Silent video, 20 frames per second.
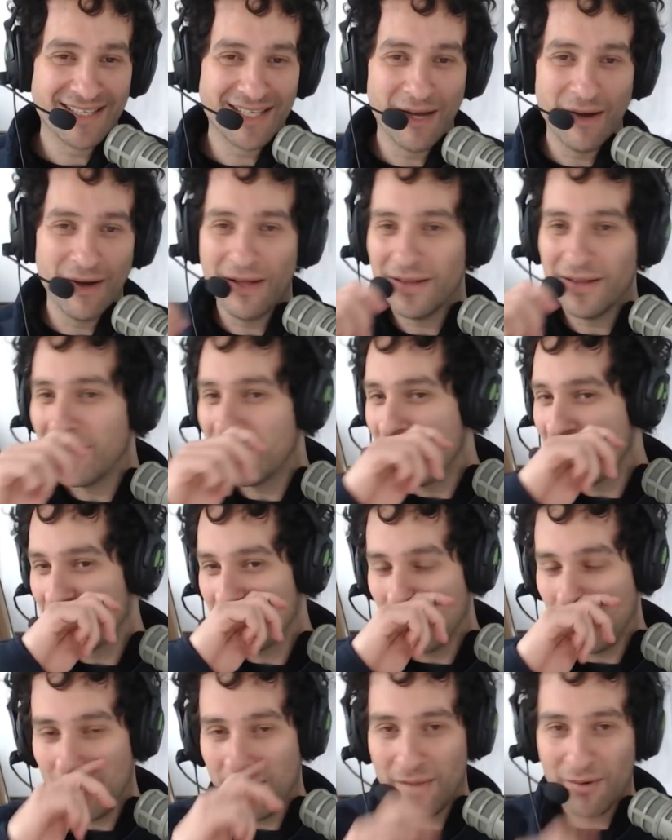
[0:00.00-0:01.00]
So hello to
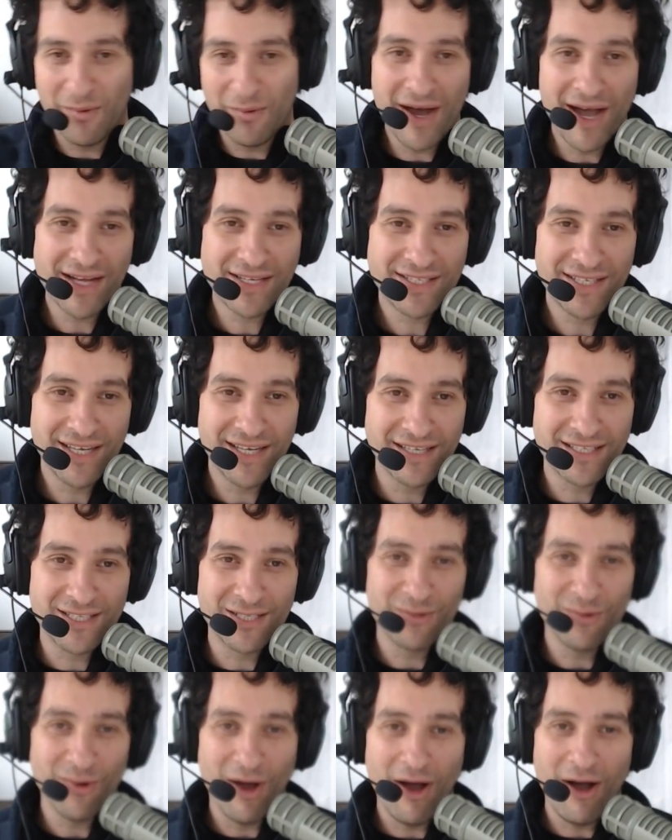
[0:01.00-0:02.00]
everyone watching.
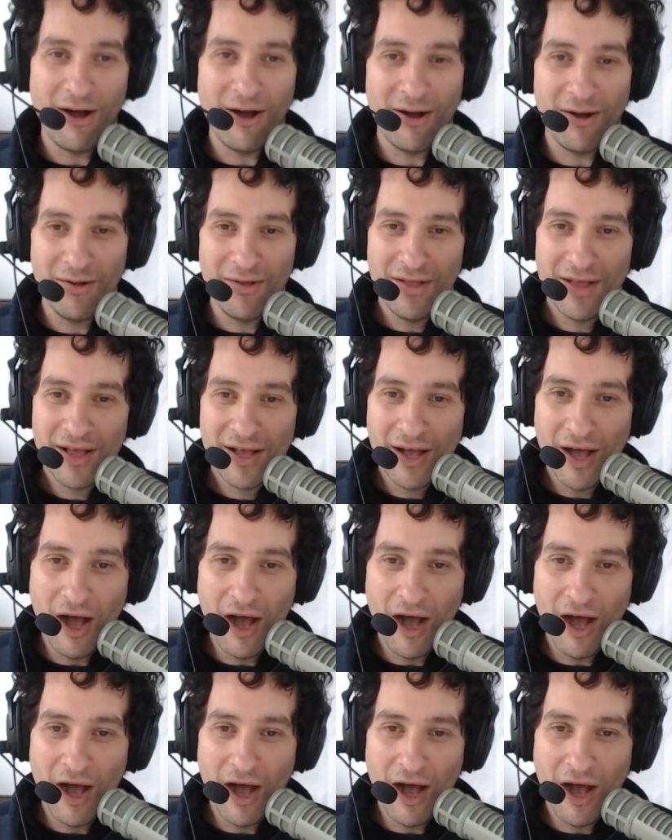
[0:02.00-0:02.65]
To all.